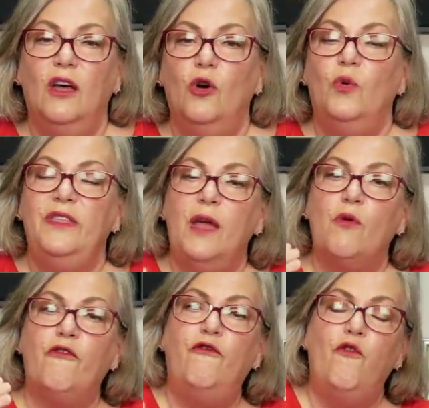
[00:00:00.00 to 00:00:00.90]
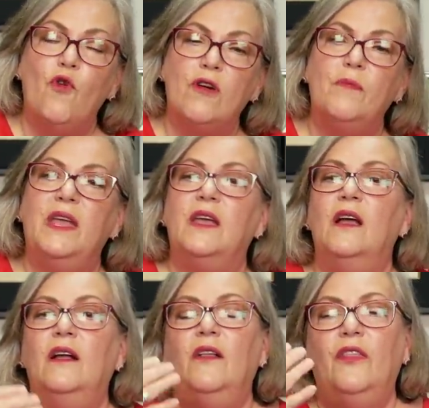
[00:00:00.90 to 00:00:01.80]
When they were forming
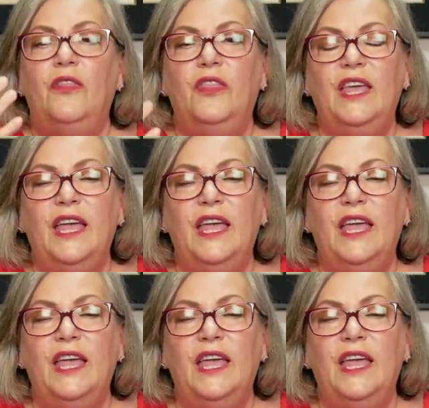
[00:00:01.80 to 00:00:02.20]
the